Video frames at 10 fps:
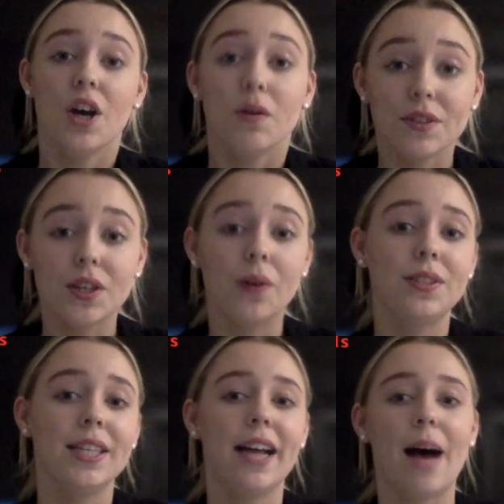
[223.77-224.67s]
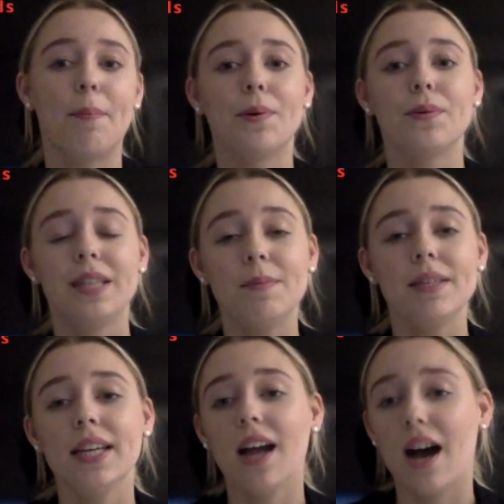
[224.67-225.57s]
resulted in Apple
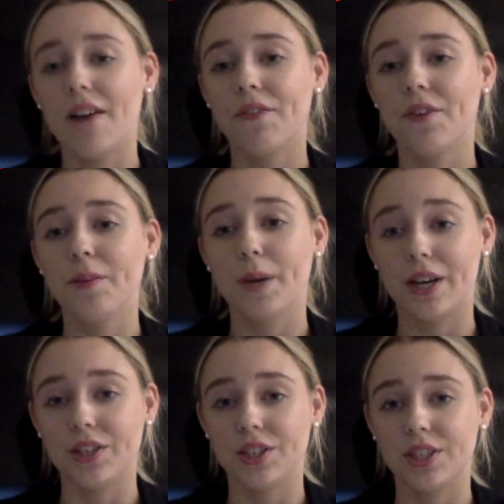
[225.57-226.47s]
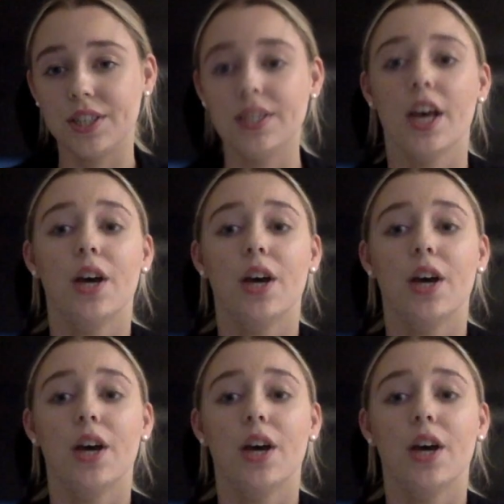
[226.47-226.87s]
limiting iPhone purchases